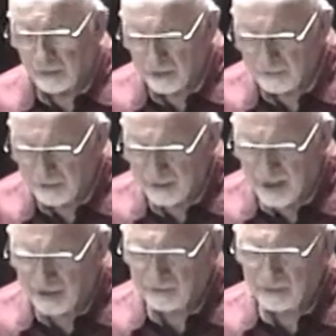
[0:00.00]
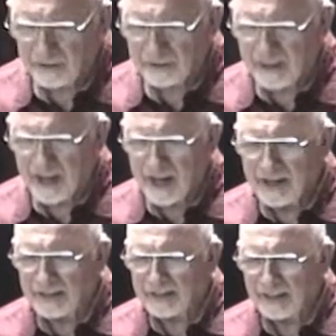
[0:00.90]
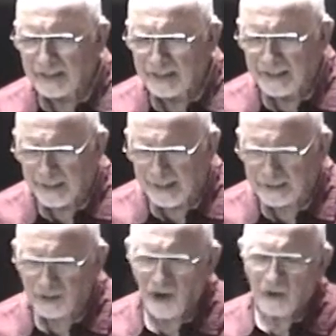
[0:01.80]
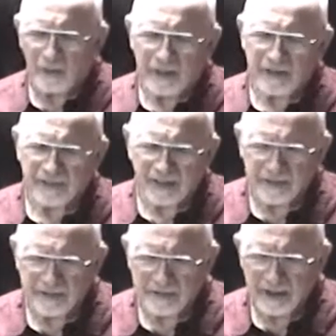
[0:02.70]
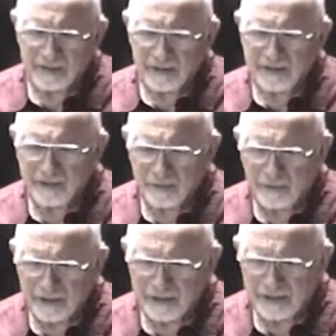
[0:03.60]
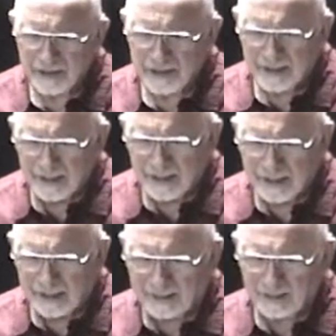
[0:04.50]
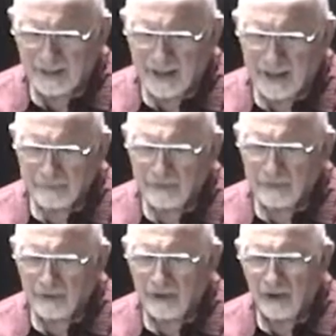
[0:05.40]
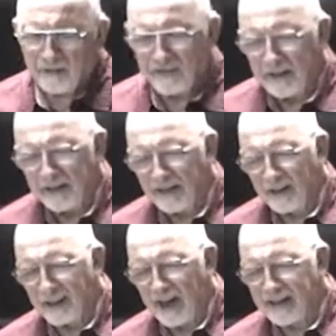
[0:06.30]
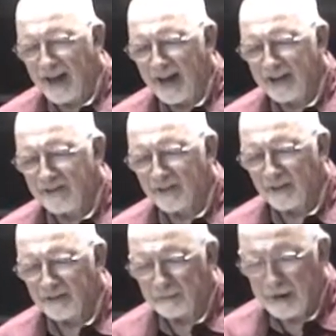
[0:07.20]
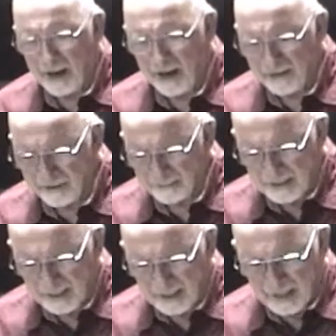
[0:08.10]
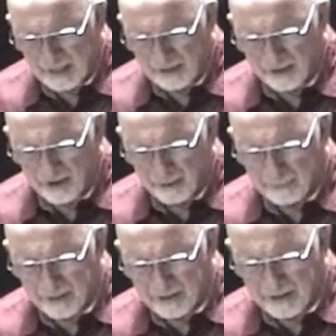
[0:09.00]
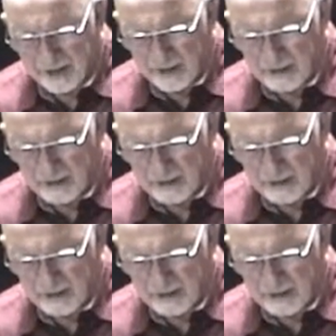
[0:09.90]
Lord, we're thankful today, as always, that you've given us your word as a lamp before our feet to guide us on the path. Lord, I pray tonight